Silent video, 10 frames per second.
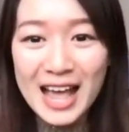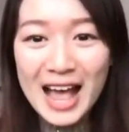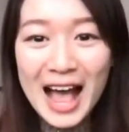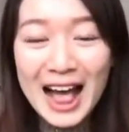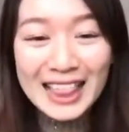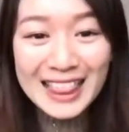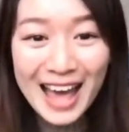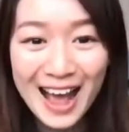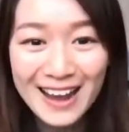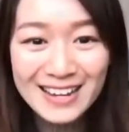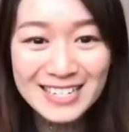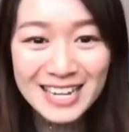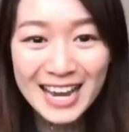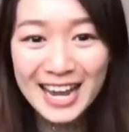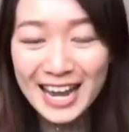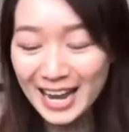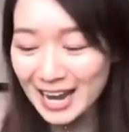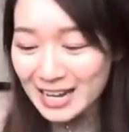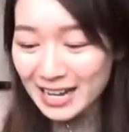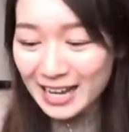Hello, Eugene!